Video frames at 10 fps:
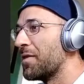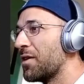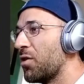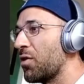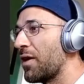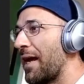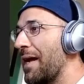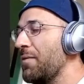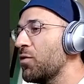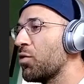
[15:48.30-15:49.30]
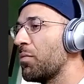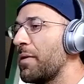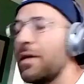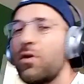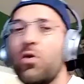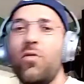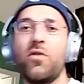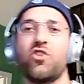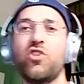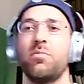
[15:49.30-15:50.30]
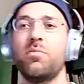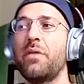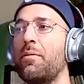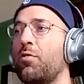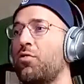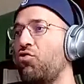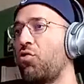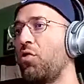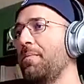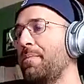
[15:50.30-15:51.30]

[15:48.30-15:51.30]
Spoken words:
Okay, so maybe hopefully she'll be able to join.